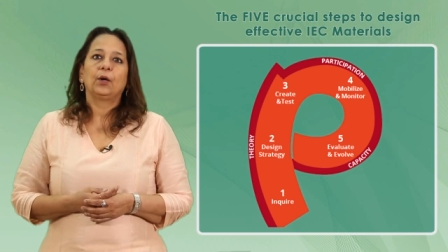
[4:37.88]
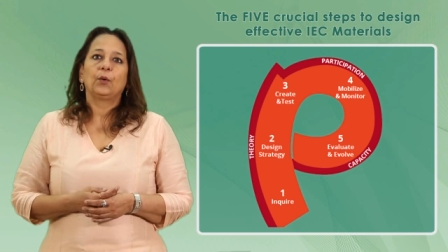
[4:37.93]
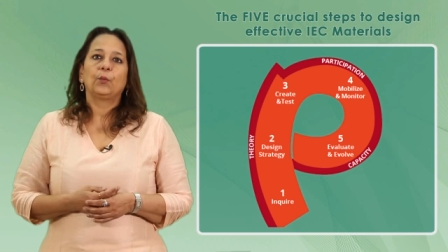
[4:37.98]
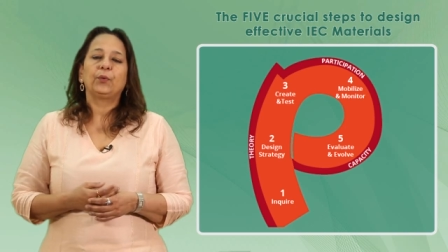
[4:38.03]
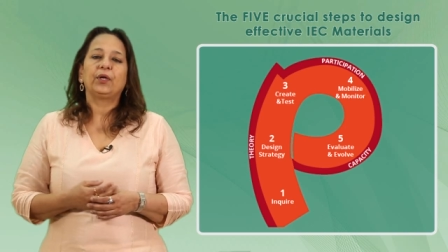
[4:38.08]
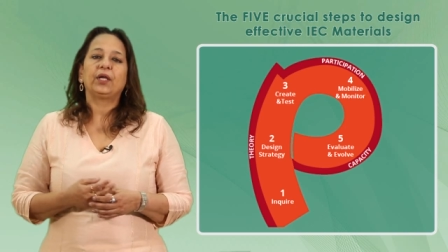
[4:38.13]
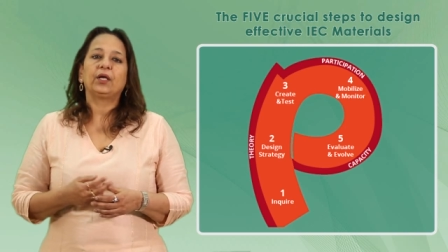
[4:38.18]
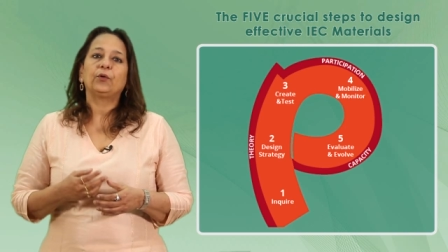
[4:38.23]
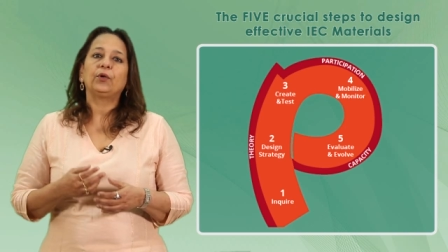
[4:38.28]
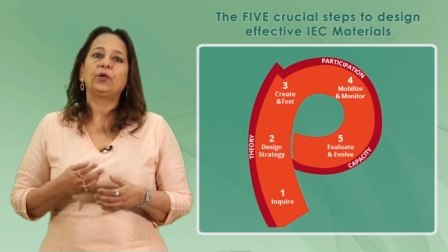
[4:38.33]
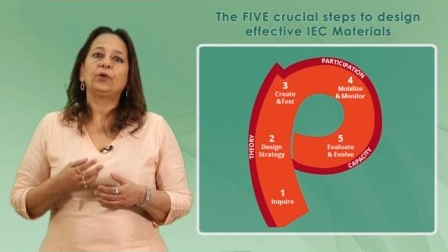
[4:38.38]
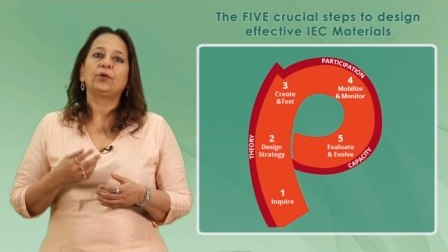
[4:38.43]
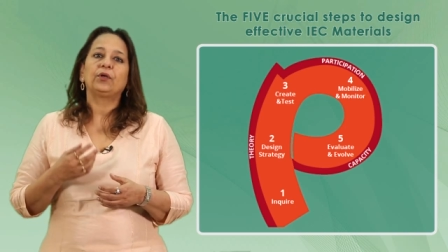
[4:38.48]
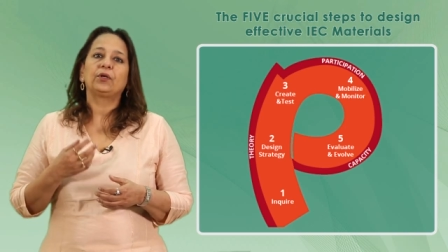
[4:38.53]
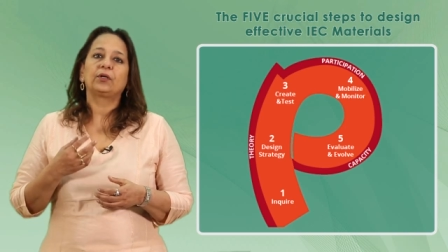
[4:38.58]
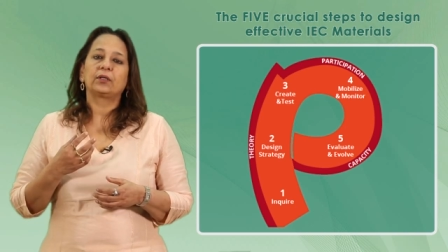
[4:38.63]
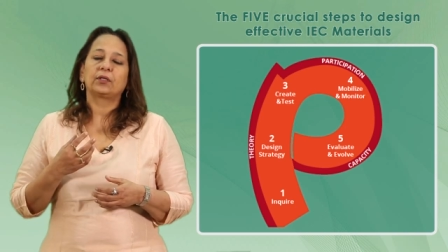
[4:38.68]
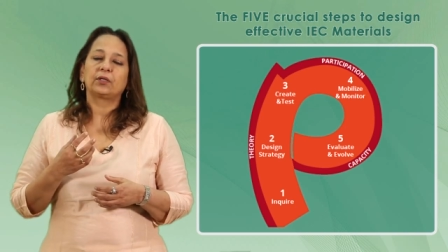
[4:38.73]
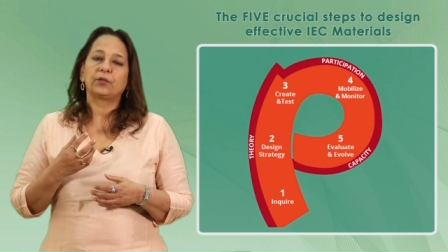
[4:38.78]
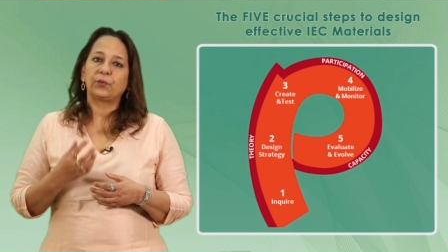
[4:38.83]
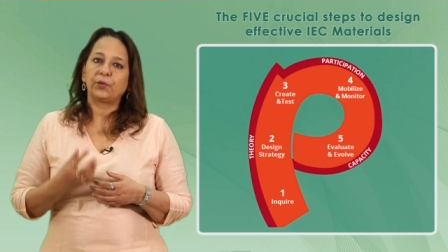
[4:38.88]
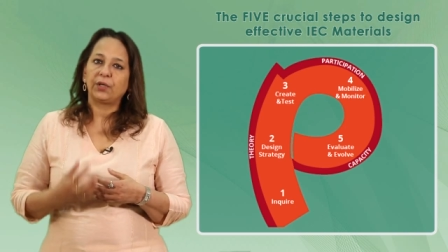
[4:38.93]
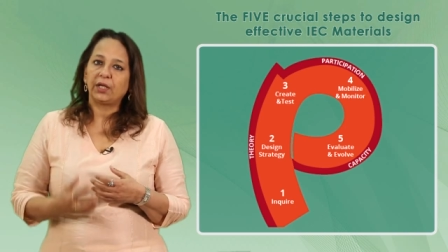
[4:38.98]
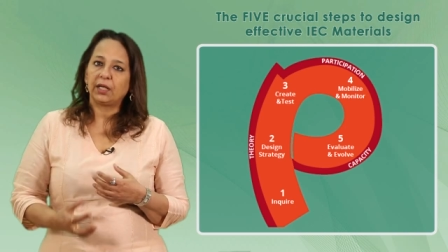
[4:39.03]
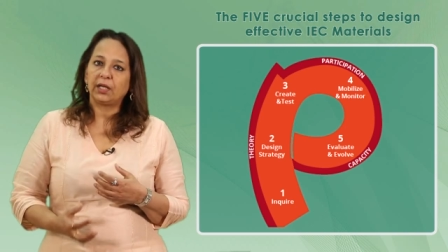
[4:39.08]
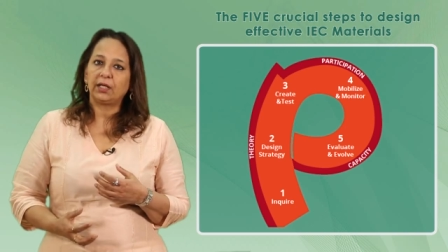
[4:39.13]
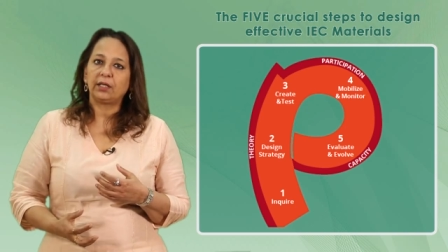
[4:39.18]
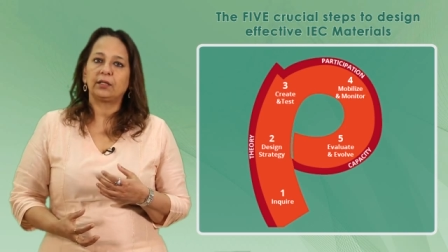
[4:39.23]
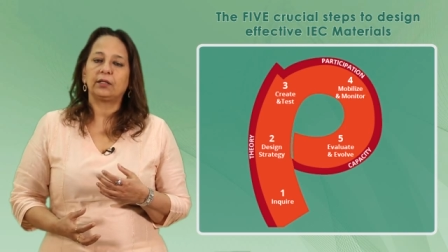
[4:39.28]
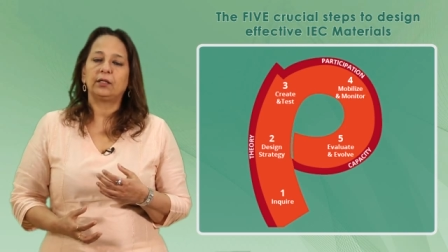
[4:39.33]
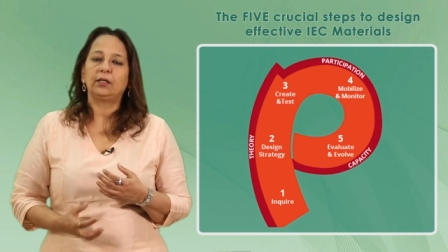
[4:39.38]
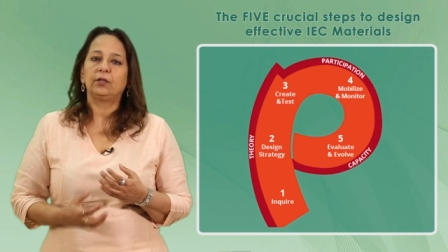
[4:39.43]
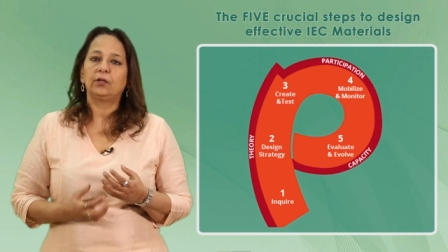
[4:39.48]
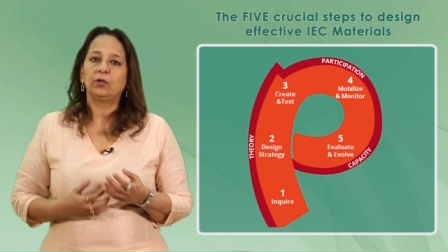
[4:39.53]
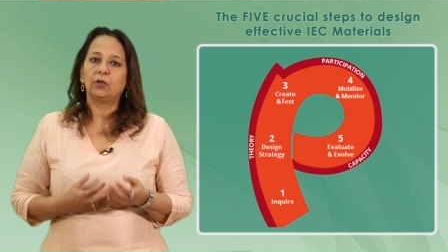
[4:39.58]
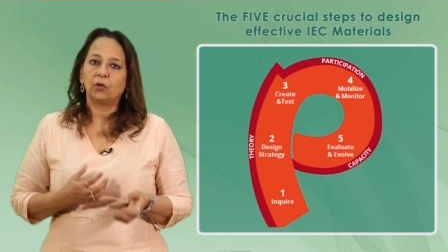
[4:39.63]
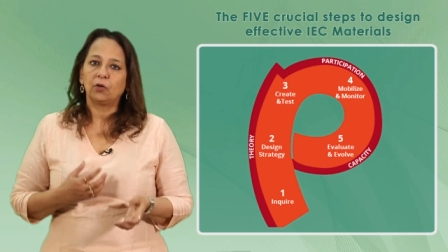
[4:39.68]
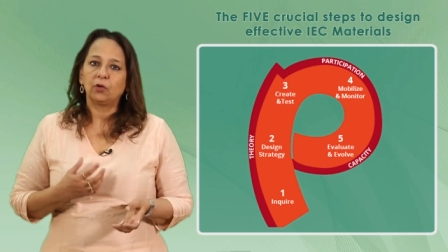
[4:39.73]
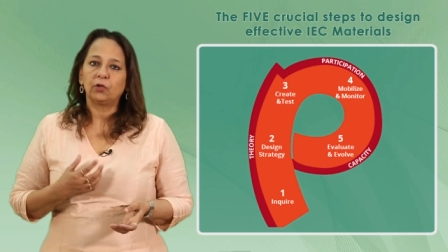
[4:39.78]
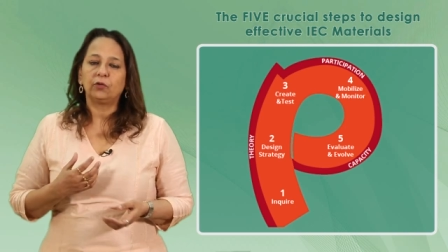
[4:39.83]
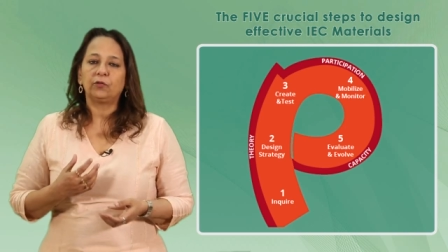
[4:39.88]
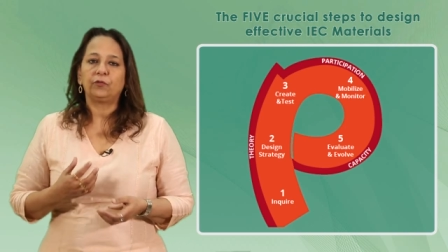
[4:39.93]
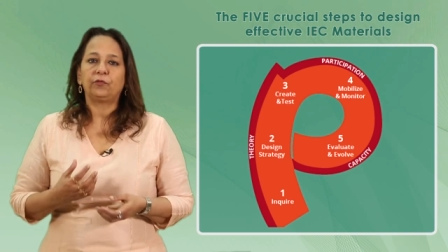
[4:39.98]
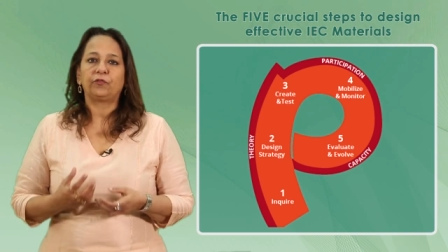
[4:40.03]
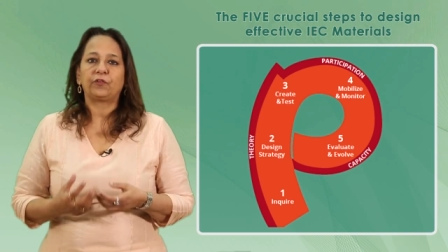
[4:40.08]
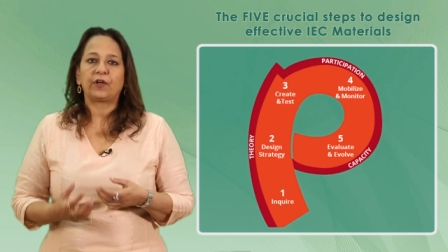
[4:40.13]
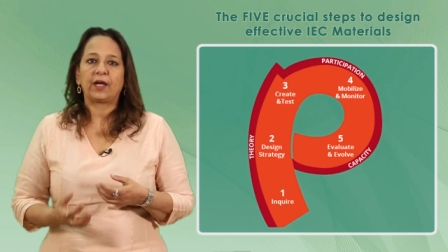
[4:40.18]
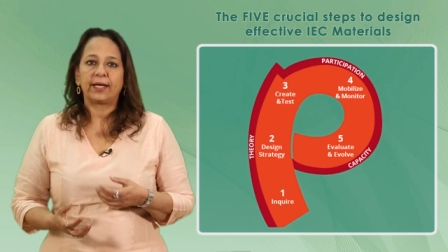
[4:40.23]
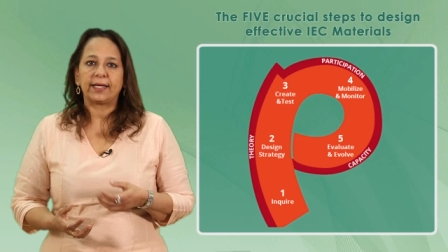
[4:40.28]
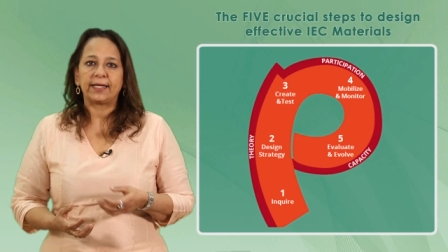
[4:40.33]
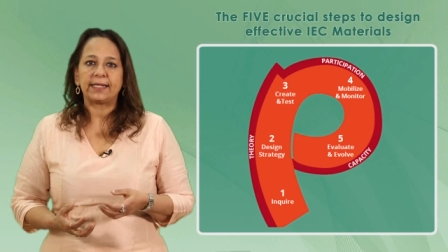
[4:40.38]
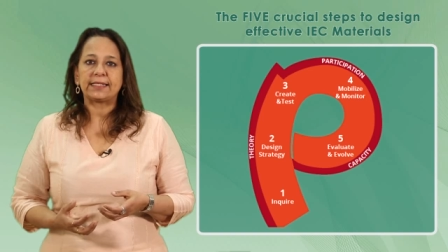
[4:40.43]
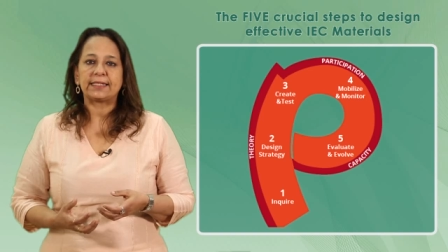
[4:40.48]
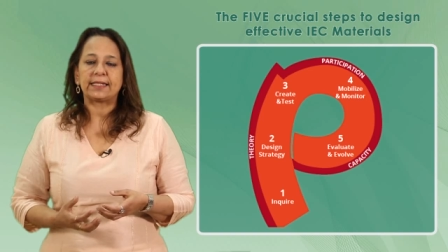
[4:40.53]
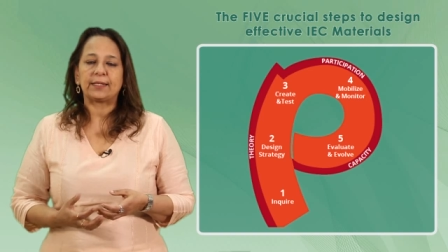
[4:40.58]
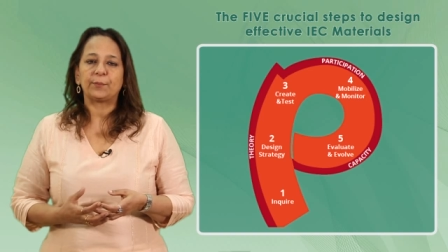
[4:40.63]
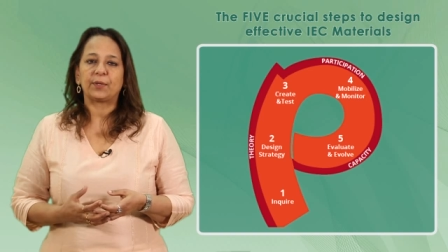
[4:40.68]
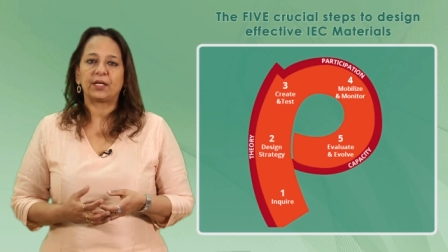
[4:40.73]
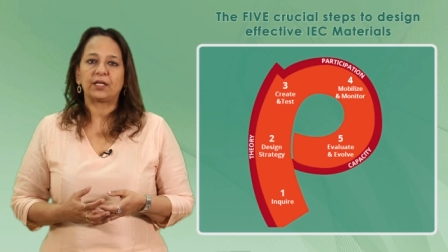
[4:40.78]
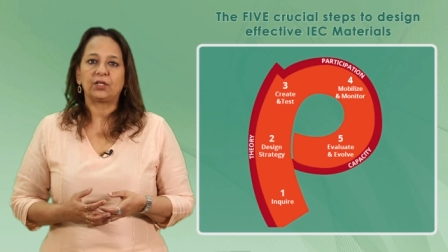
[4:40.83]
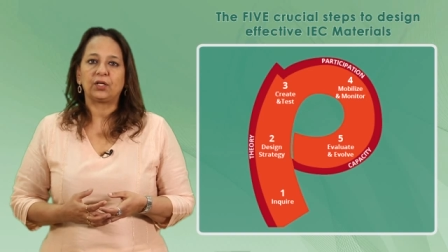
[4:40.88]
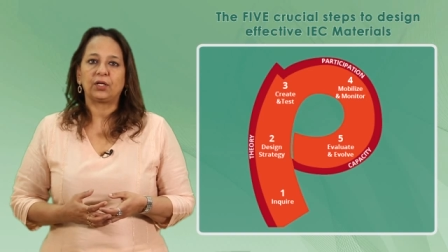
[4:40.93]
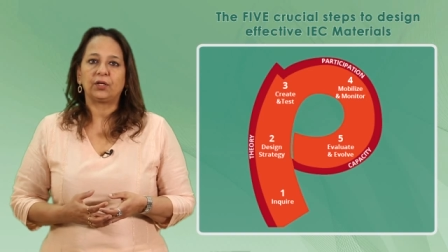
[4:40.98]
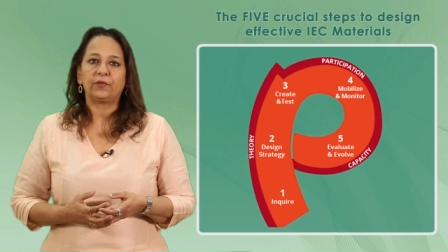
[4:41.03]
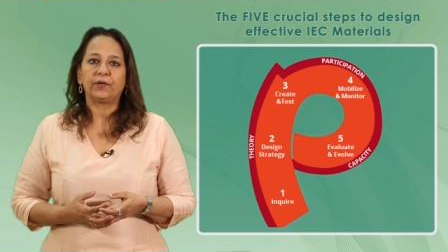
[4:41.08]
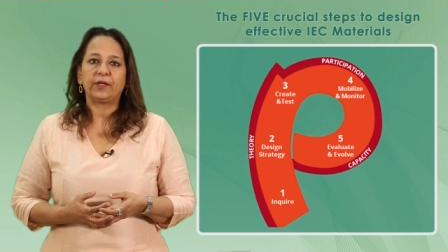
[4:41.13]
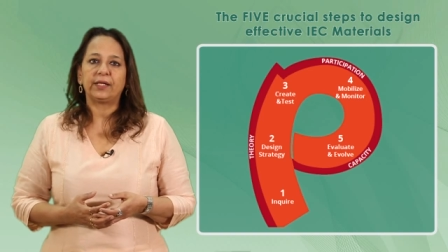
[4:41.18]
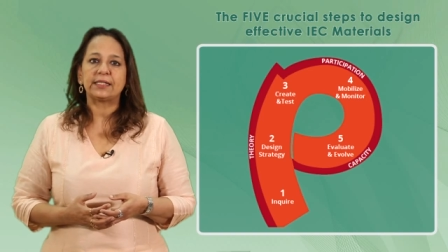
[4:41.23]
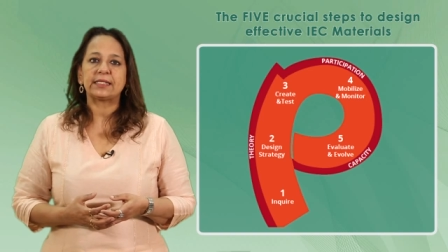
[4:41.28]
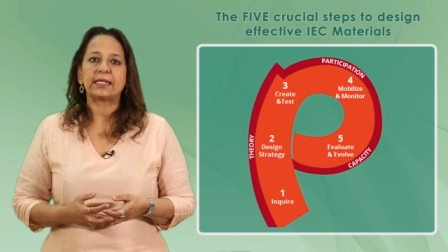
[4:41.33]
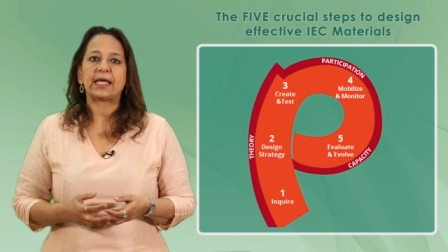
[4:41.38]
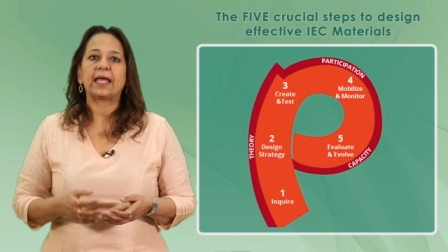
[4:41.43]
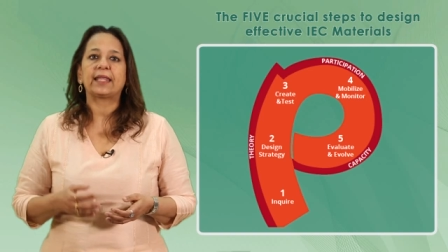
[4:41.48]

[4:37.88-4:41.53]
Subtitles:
we are going to create a lot of IEC materials,